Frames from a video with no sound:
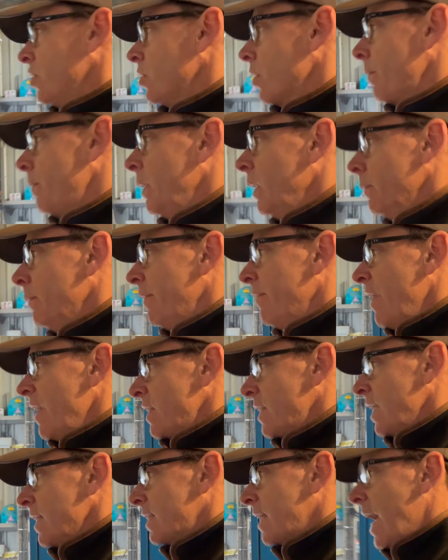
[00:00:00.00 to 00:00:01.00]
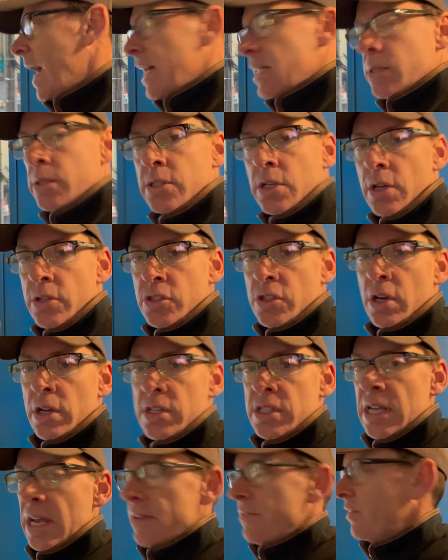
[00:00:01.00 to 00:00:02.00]
up a little bit of SS gas, which I was trying to
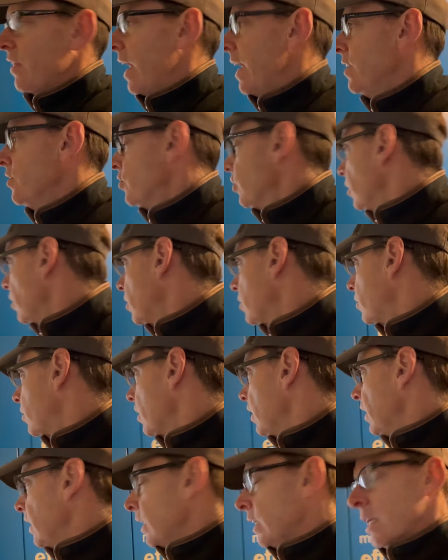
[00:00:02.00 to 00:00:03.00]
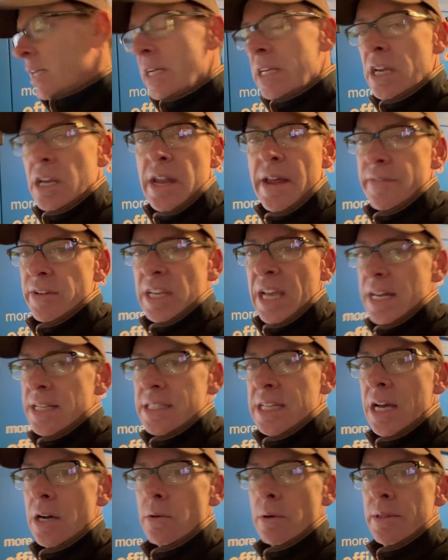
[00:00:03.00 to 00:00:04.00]
save for that engine. You never can
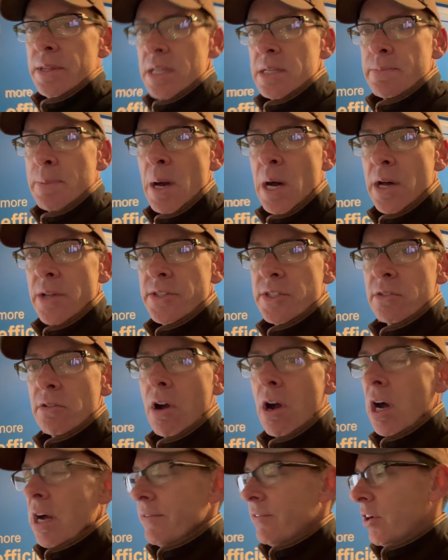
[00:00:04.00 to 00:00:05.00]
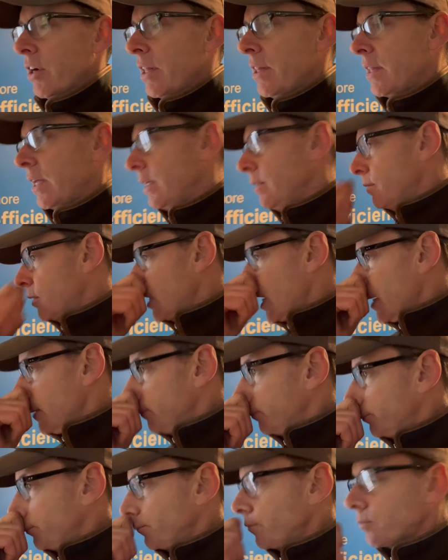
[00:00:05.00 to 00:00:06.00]
tell when these parts arrive or anything, so
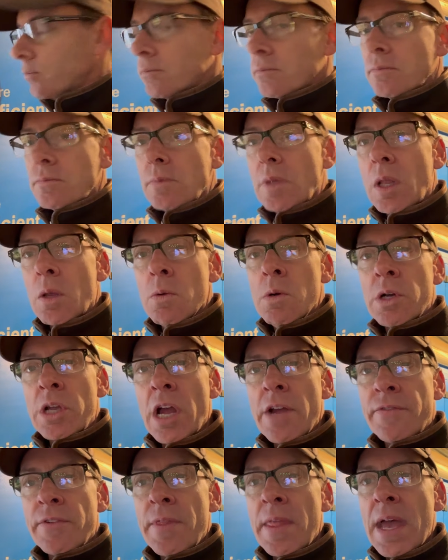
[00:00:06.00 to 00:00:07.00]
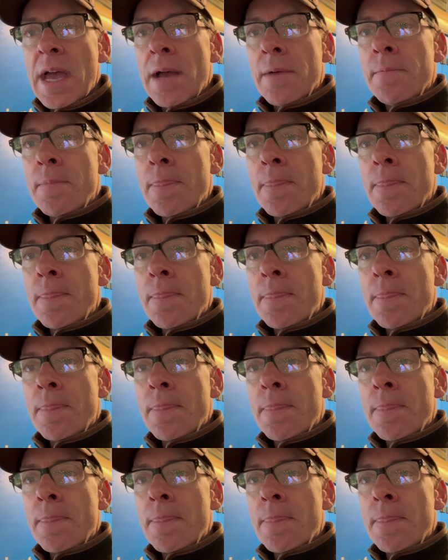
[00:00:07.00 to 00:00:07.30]
we'll go from there.